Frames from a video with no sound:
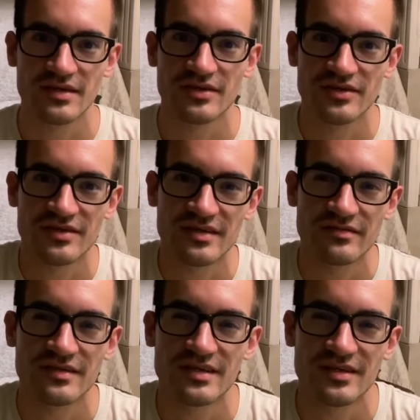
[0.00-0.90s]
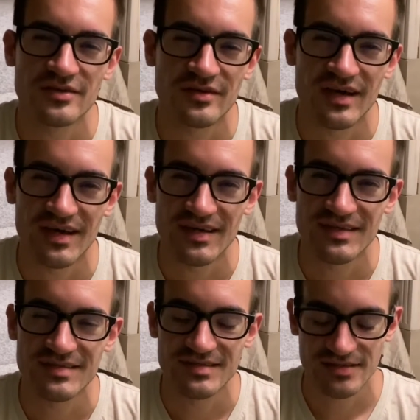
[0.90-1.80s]
Good evening, you
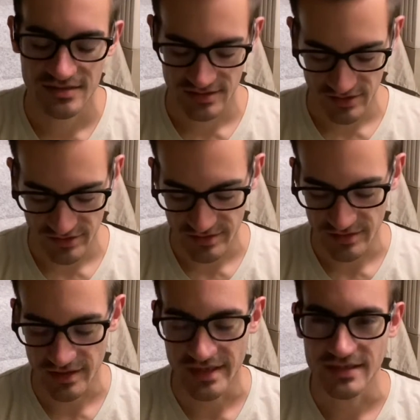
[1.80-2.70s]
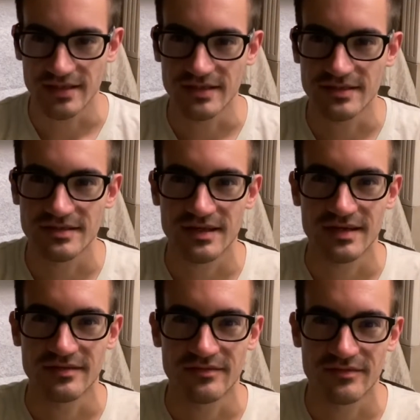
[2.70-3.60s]
guys. Sorry, the lighting is kind
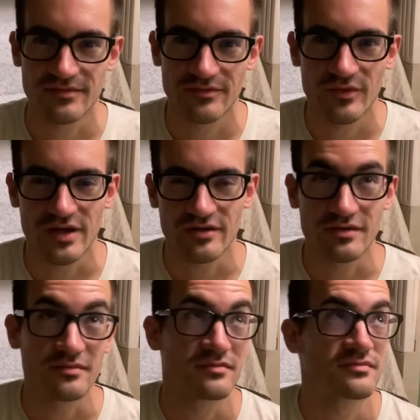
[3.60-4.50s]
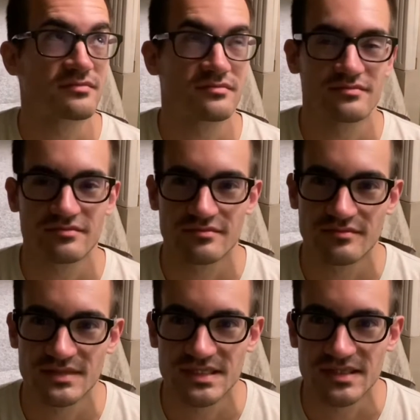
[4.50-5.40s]
of weird. I'm
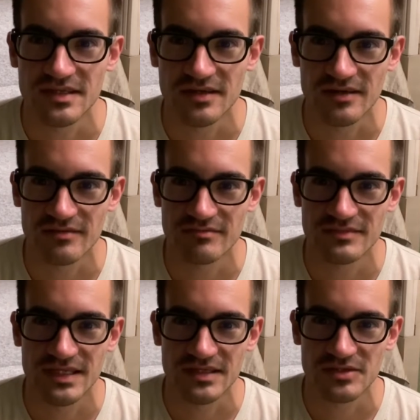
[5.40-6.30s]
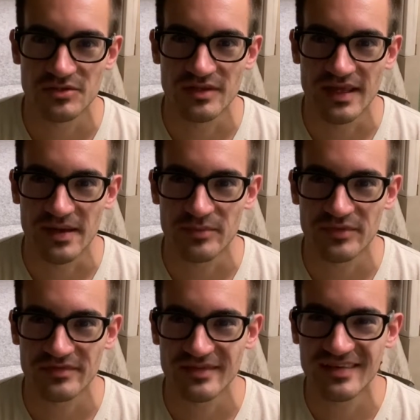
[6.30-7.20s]
sitting next to a lamp.
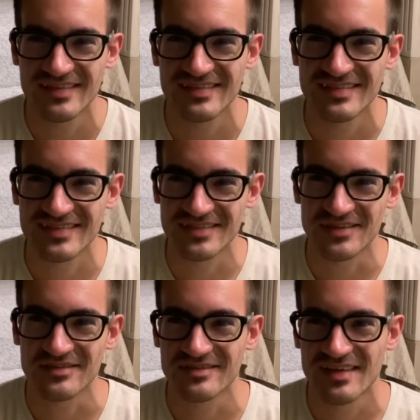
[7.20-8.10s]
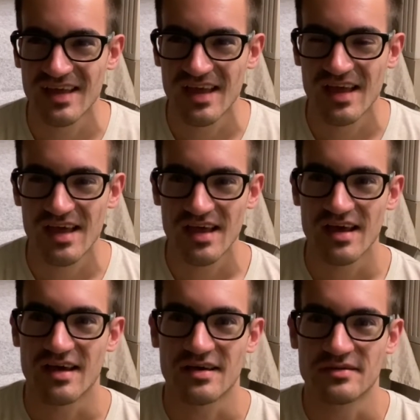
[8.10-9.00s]
So,
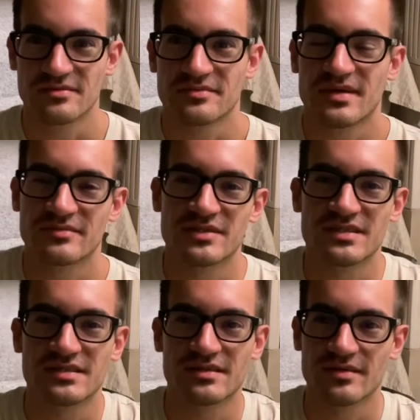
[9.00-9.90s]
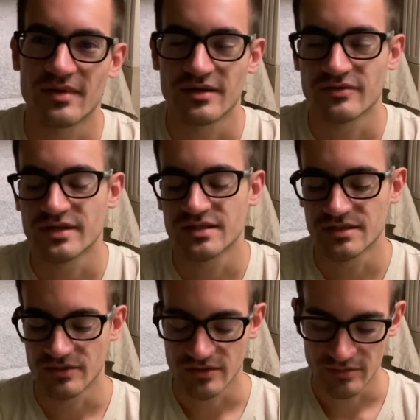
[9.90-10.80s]
I'm just about ready to
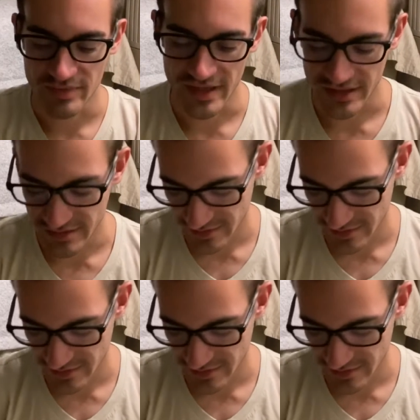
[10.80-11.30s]
go to bed.